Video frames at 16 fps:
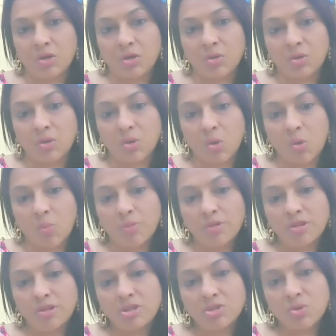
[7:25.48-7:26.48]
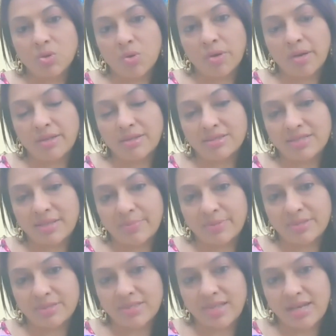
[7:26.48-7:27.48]
you'll open the door and step
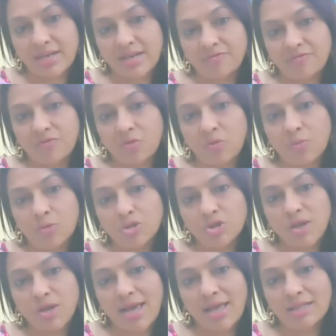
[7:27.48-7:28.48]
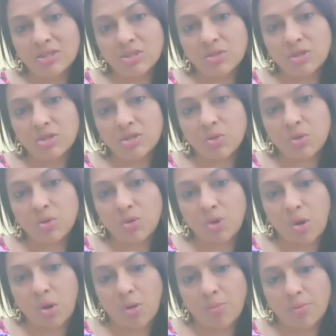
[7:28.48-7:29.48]
inside. At 4, put your hands on the
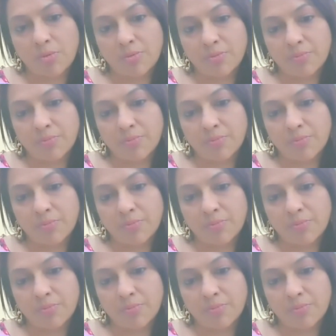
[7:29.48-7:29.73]
doorknob.